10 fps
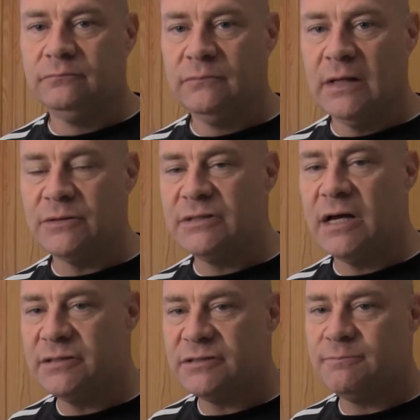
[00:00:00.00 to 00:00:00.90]
Now, it's
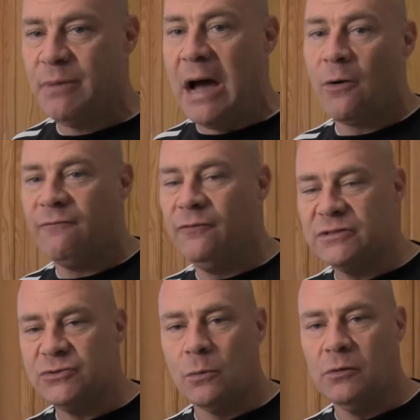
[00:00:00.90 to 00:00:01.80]
not as
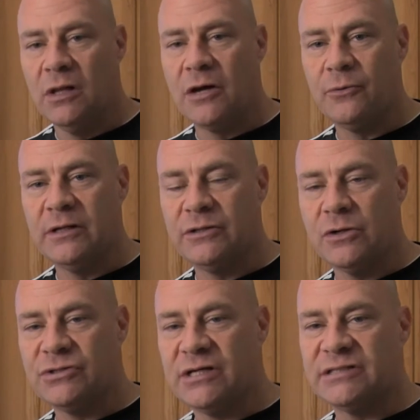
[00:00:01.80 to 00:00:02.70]
powerful as normal laundry
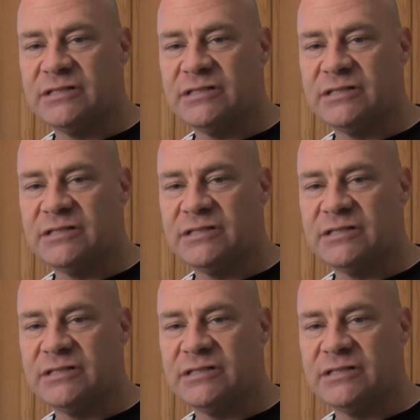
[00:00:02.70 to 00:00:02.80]
detergent